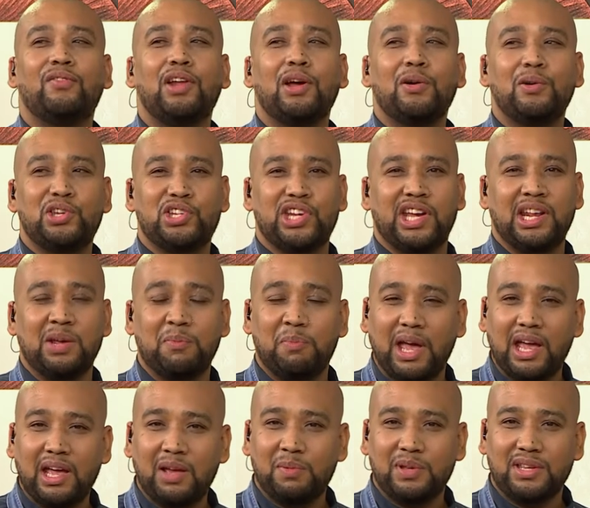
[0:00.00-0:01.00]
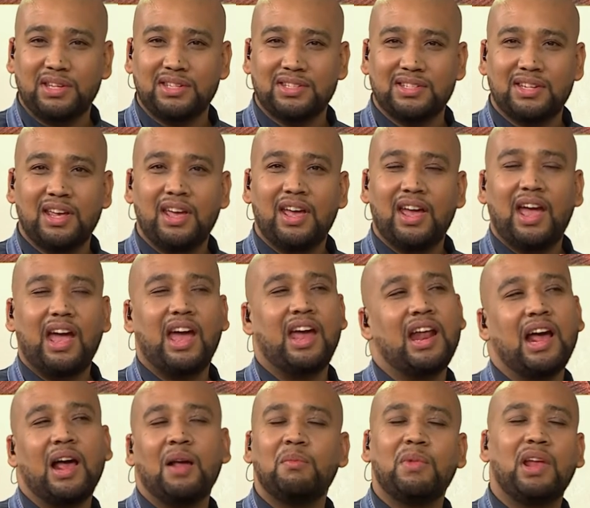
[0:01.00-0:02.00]
of load shedding babies.
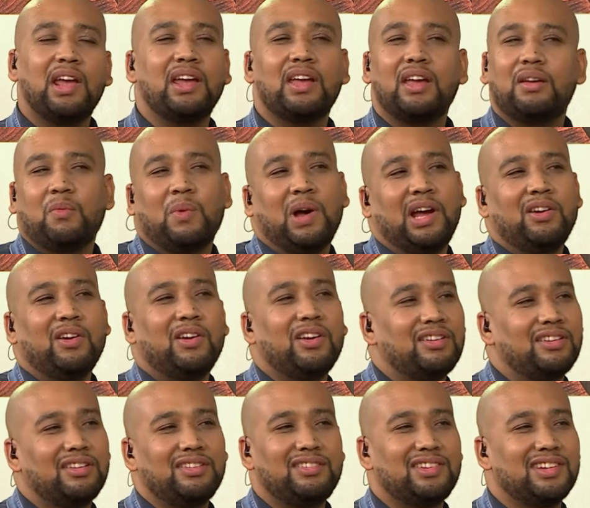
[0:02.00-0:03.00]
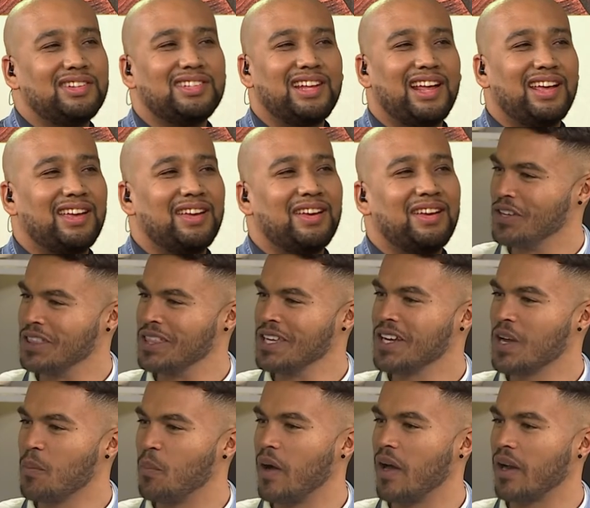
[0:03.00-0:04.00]
And I'm like, why not? Just yeah, if you
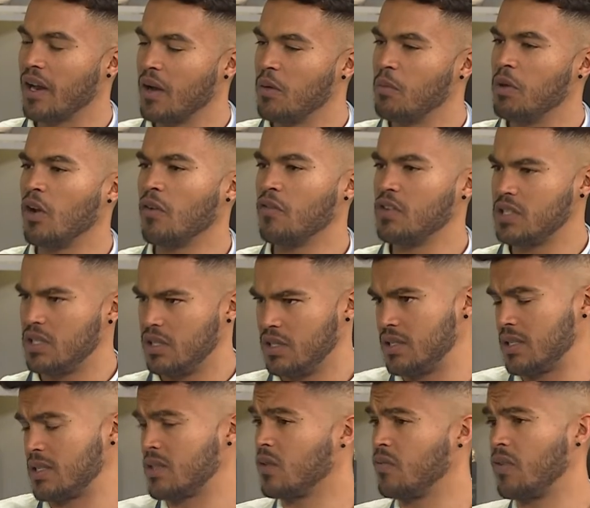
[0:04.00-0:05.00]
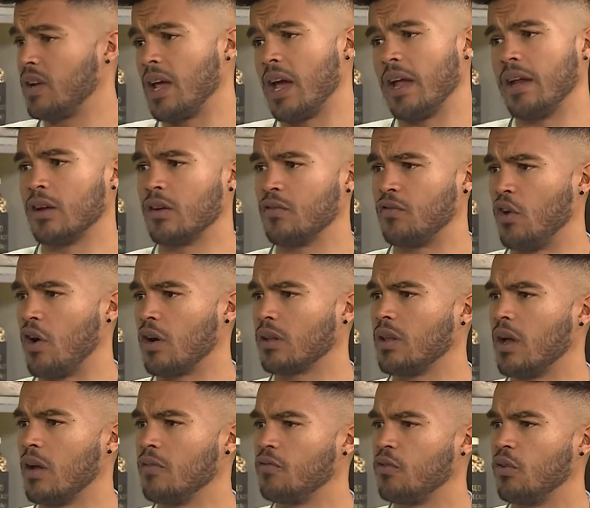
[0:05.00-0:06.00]
think about it, I mean, obviously, it's the silver lining of
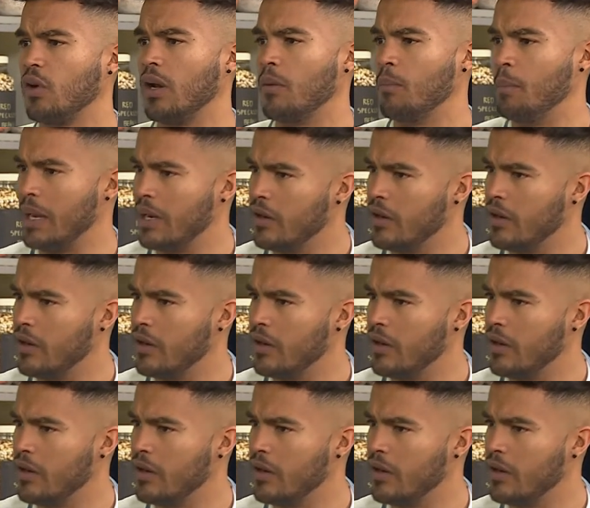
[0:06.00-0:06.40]
lockdown for